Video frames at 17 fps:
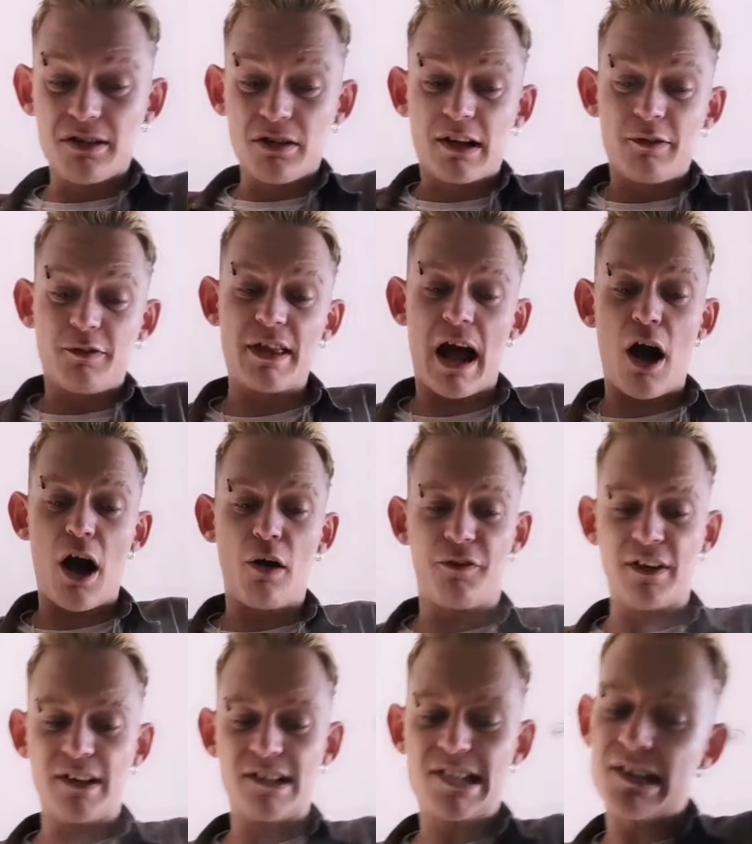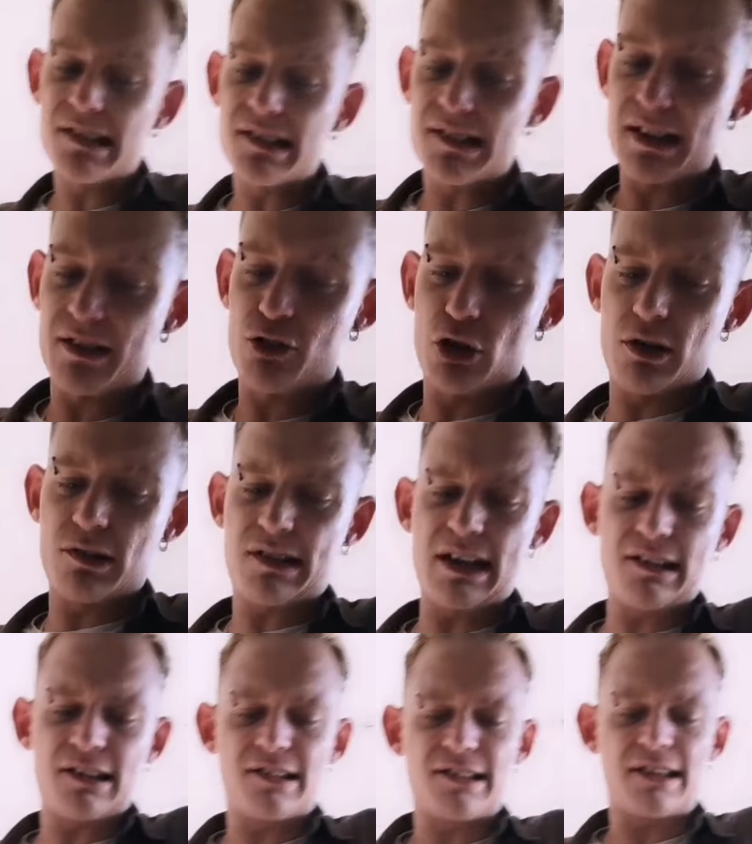Oh my god, wow. And this will
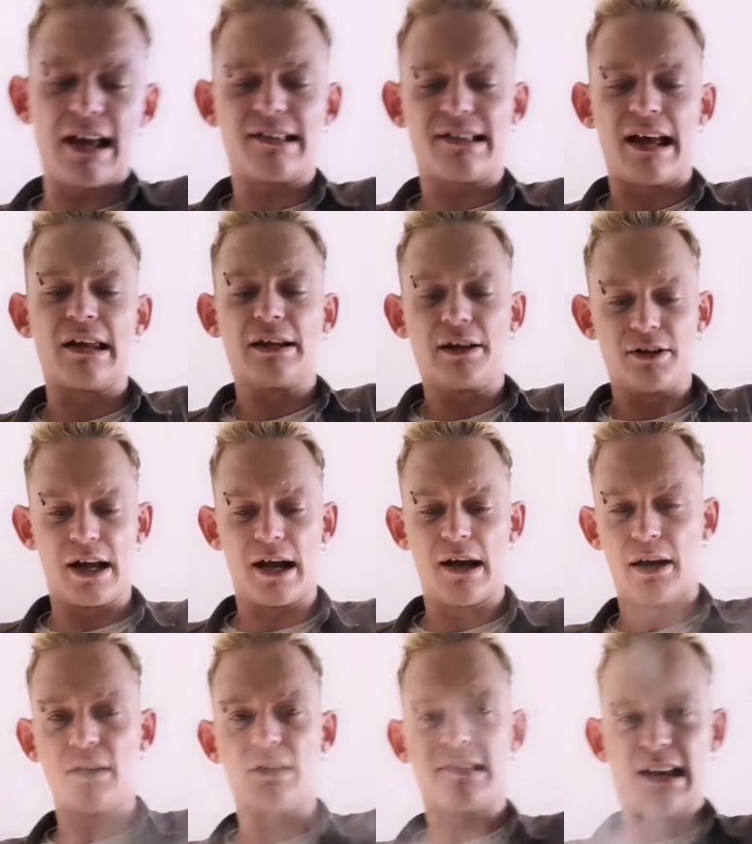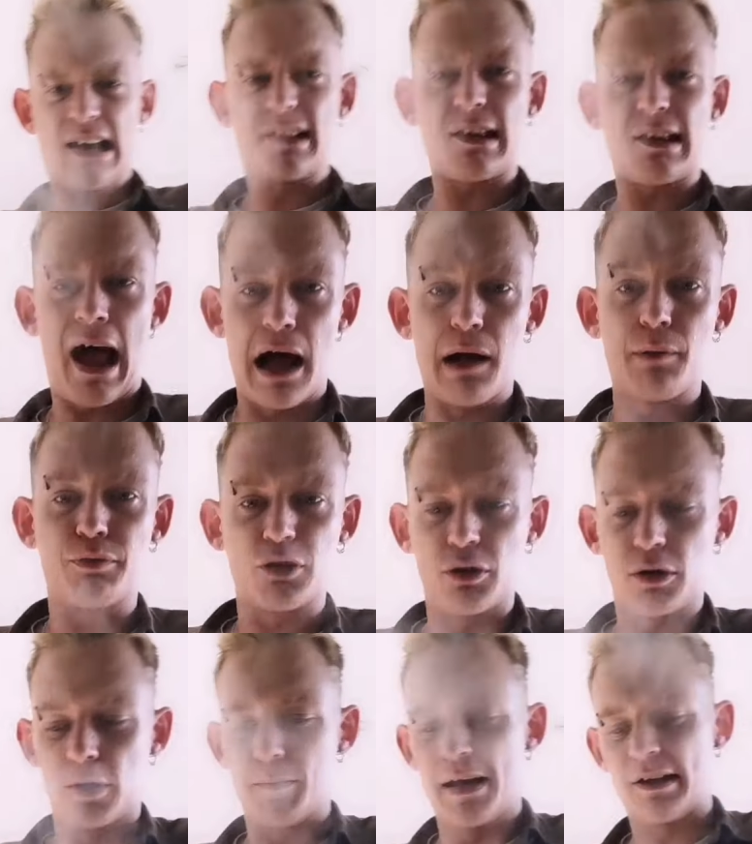give it that authenticity, so it'll taste
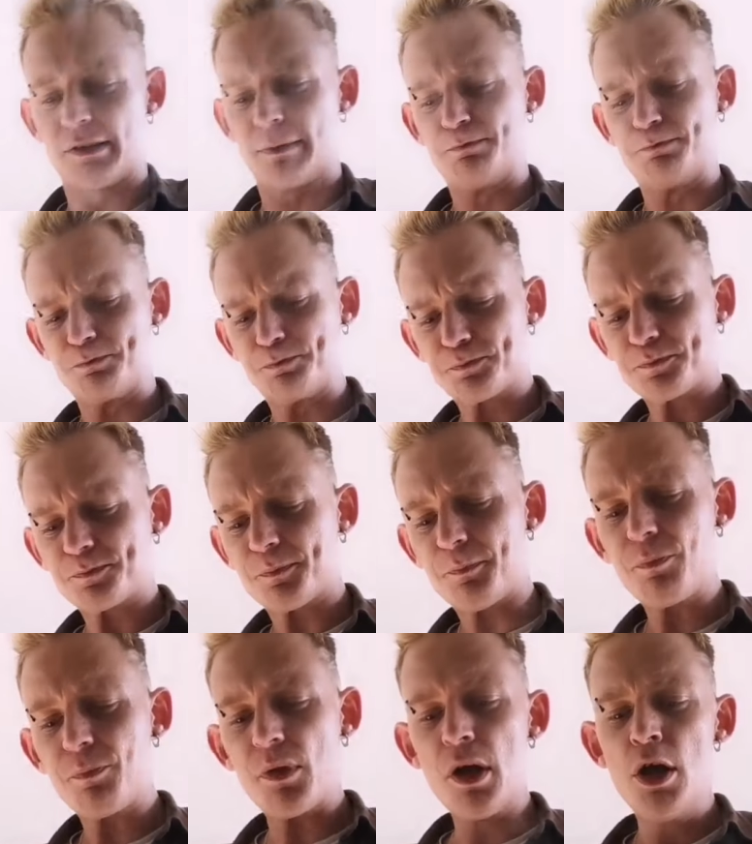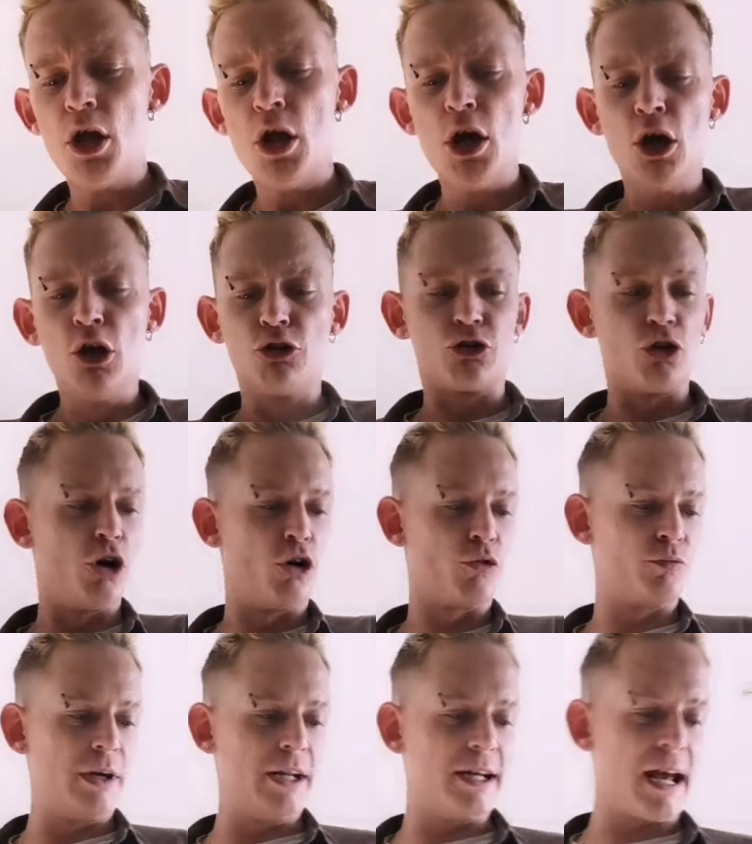Italian, yeah? It'll taste absolutely
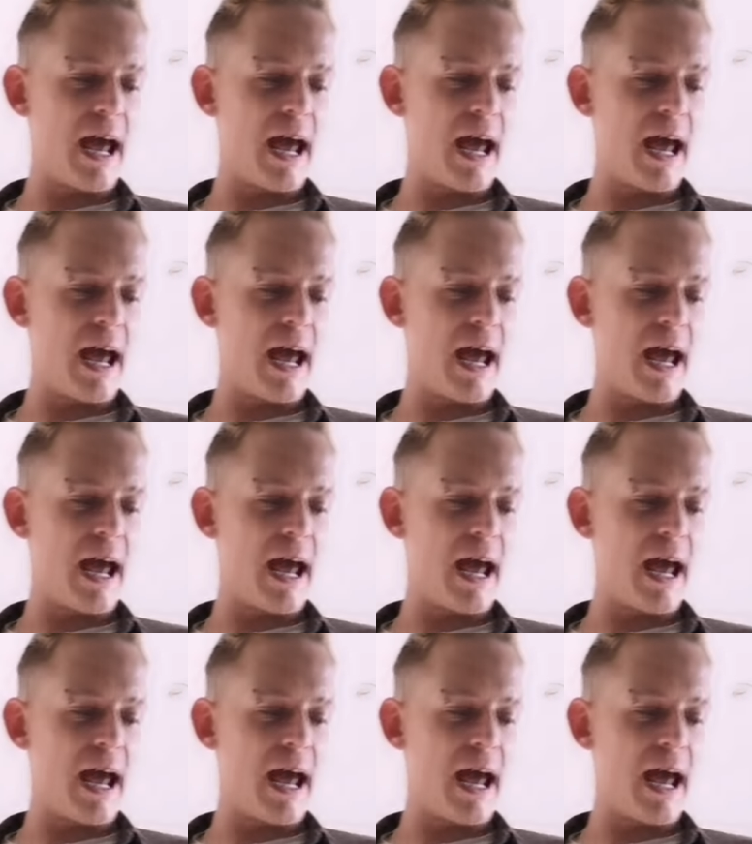amazing.